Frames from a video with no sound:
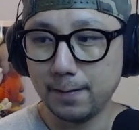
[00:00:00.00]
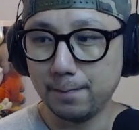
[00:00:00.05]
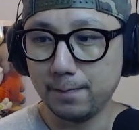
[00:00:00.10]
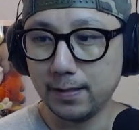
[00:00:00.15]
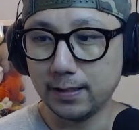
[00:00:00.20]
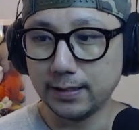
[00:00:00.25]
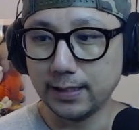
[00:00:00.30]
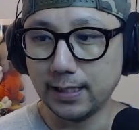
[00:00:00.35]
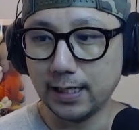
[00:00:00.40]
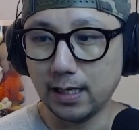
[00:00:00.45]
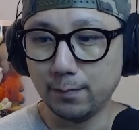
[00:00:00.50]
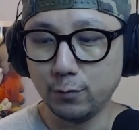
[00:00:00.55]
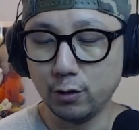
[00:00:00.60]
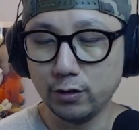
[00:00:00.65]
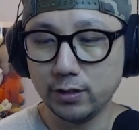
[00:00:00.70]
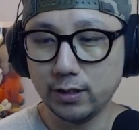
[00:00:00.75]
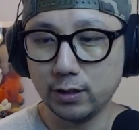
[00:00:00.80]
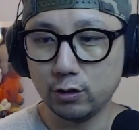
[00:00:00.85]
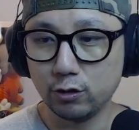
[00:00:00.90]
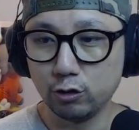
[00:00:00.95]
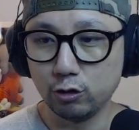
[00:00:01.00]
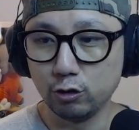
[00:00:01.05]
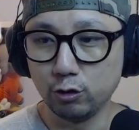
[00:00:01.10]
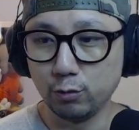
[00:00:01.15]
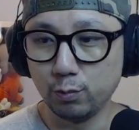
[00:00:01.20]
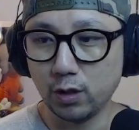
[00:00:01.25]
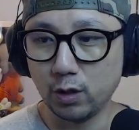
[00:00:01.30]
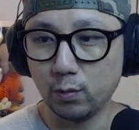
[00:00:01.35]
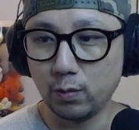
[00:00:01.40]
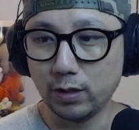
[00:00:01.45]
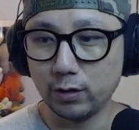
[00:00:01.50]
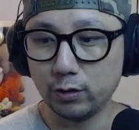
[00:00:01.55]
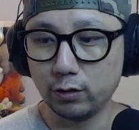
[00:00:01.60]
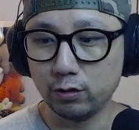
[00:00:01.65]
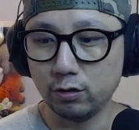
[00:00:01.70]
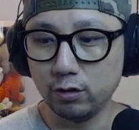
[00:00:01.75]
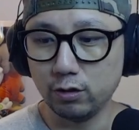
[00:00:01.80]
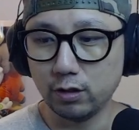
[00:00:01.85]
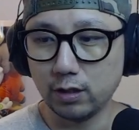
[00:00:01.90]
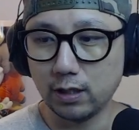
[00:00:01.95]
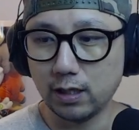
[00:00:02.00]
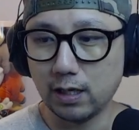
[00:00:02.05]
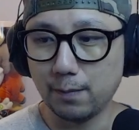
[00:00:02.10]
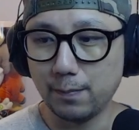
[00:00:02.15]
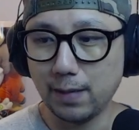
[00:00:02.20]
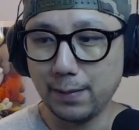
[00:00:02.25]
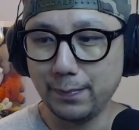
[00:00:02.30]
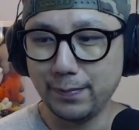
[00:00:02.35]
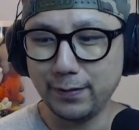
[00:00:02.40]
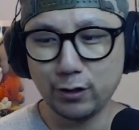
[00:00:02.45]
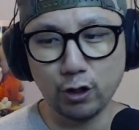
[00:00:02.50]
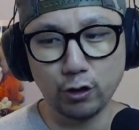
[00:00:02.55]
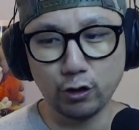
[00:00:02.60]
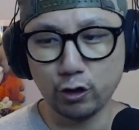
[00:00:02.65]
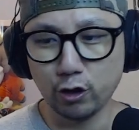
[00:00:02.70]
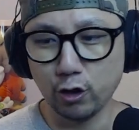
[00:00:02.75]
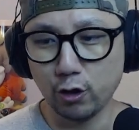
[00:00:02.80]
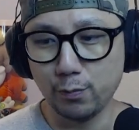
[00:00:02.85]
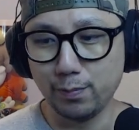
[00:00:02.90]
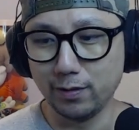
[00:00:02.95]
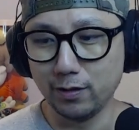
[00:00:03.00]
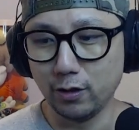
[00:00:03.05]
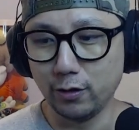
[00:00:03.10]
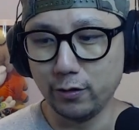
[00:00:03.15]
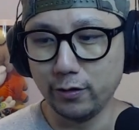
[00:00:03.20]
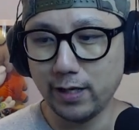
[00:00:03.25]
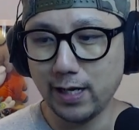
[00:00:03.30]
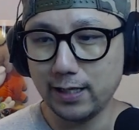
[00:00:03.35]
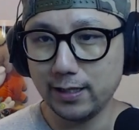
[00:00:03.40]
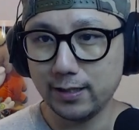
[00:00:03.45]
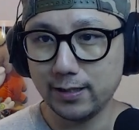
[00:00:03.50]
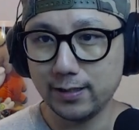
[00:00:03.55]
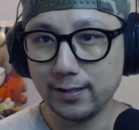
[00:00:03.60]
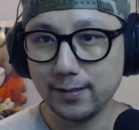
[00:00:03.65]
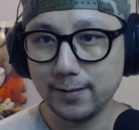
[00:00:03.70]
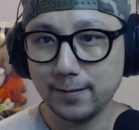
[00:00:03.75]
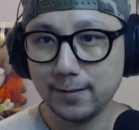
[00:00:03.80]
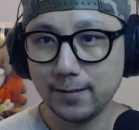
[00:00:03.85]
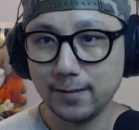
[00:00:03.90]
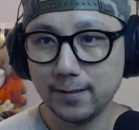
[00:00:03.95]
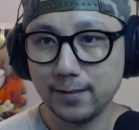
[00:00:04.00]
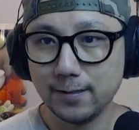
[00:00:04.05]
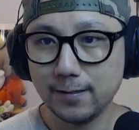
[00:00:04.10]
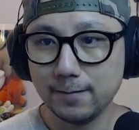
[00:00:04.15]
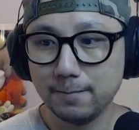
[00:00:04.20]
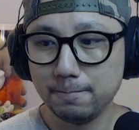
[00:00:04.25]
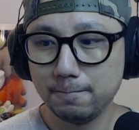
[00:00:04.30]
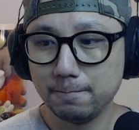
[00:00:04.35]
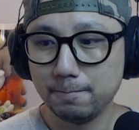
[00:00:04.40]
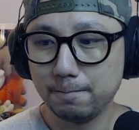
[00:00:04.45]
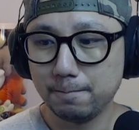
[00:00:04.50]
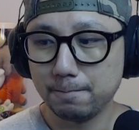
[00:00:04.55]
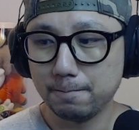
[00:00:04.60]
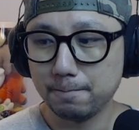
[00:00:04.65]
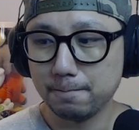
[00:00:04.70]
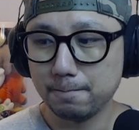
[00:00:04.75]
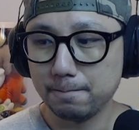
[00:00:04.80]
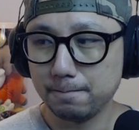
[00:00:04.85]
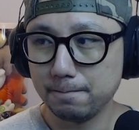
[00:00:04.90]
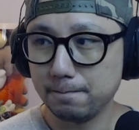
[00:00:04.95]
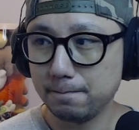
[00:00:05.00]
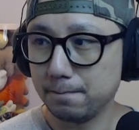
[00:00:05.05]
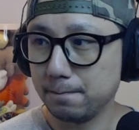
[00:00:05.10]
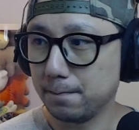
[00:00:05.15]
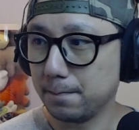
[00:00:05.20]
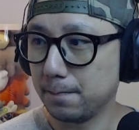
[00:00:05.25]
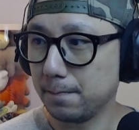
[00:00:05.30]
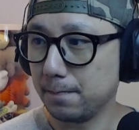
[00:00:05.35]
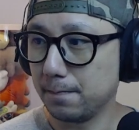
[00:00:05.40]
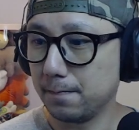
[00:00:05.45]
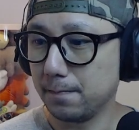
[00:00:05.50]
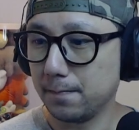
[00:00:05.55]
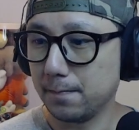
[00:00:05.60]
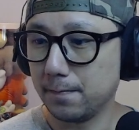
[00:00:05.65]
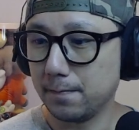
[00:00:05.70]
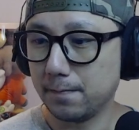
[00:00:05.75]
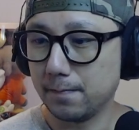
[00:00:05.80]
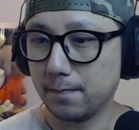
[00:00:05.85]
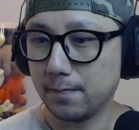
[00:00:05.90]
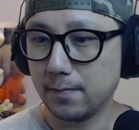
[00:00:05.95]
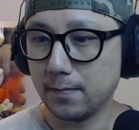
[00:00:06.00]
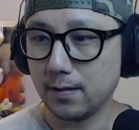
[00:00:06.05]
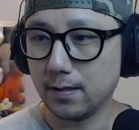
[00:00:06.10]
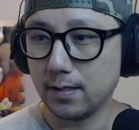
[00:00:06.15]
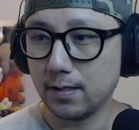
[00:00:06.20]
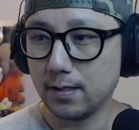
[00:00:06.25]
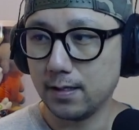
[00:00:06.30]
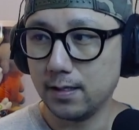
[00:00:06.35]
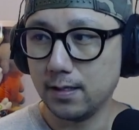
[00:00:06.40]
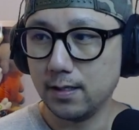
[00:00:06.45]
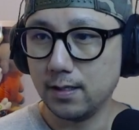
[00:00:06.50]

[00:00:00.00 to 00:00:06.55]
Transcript: But yeah, I'm using 2.12. Uh, maybe don't go below that. Yours truly, Johnny Silverhand.